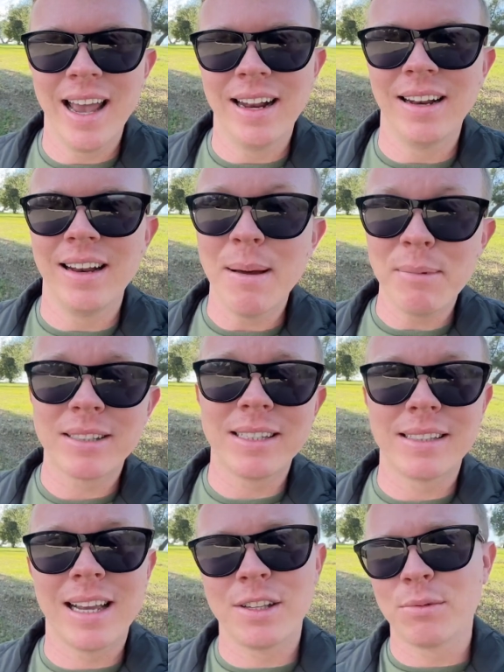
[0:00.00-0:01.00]
And
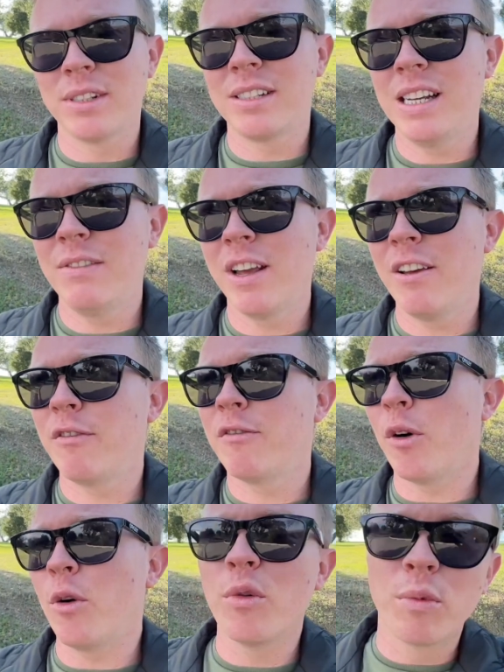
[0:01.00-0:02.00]
Nemesis has received a full